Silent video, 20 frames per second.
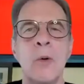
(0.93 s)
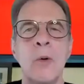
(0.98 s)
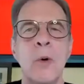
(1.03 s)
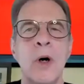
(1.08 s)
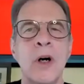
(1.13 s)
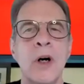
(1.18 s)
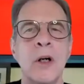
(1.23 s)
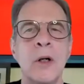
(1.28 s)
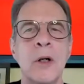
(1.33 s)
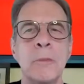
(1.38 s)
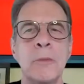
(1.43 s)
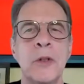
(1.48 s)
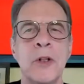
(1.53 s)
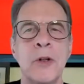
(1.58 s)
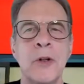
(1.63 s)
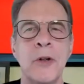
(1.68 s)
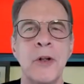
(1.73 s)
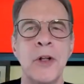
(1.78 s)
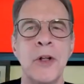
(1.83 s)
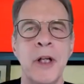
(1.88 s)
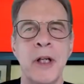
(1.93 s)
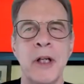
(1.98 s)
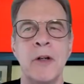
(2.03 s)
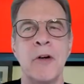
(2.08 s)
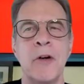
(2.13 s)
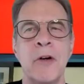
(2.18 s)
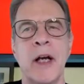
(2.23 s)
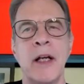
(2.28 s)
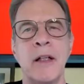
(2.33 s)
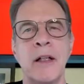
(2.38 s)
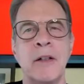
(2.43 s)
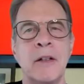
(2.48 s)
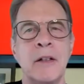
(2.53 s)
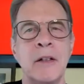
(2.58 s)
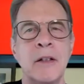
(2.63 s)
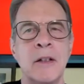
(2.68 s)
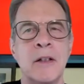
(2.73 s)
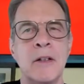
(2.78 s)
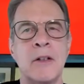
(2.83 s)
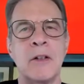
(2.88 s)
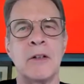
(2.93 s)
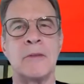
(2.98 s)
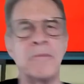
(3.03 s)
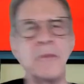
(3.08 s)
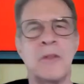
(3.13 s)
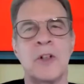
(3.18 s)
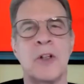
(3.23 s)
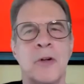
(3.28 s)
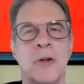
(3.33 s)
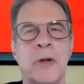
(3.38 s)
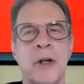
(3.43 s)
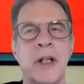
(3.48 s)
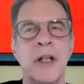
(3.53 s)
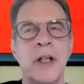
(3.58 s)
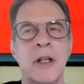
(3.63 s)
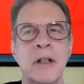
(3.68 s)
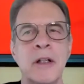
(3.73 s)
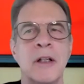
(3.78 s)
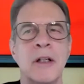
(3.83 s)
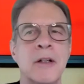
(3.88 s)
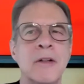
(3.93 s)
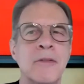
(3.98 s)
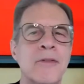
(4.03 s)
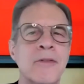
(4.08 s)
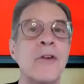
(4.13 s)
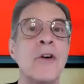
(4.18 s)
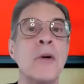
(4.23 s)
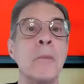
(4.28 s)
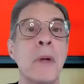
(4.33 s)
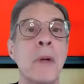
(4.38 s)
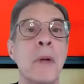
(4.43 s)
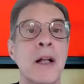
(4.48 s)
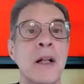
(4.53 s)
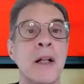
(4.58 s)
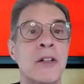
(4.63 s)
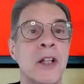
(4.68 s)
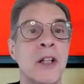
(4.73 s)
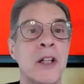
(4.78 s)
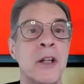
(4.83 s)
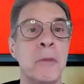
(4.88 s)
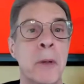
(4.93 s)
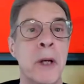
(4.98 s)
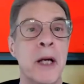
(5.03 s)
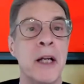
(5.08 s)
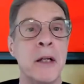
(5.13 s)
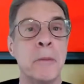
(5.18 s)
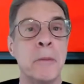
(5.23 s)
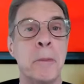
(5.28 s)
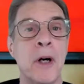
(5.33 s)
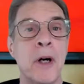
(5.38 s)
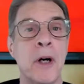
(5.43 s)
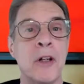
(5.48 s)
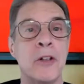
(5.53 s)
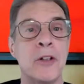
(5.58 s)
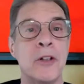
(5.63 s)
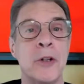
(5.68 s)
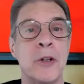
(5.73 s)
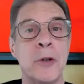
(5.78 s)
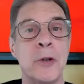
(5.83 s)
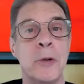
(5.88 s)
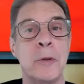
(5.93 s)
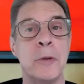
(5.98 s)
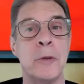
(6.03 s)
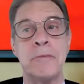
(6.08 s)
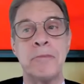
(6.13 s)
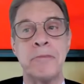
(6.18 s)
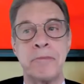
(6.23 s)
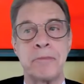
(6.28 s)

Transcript: Welcome to the great Korean foreign policy debate, part two.